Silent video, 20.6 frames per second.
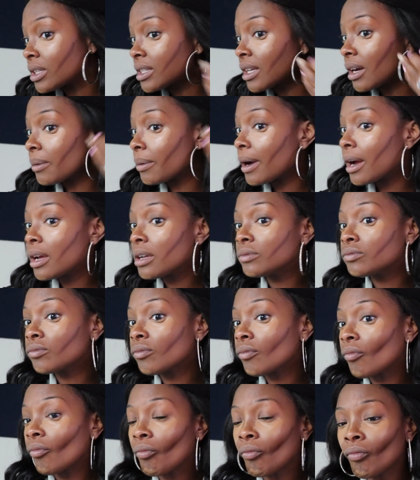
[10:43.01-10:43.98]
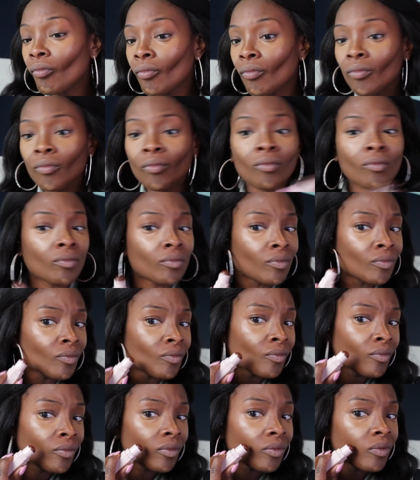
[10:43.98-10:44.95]
that right?
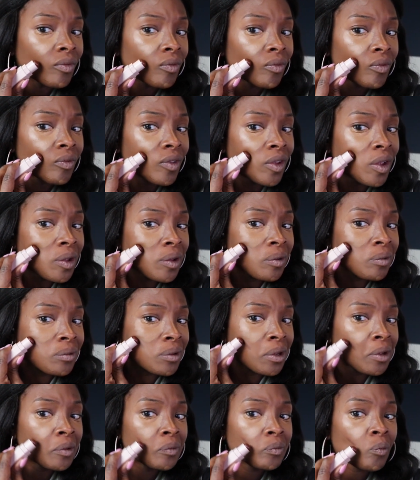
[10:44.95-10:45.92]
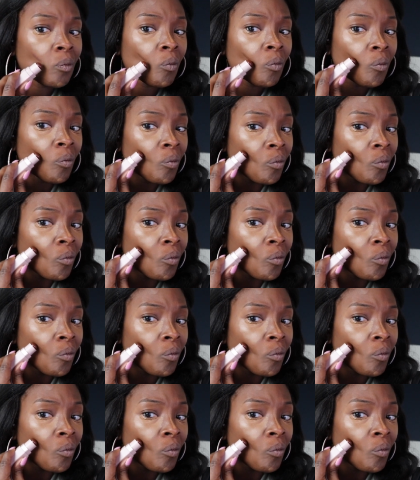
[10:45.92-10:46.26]
I don't know.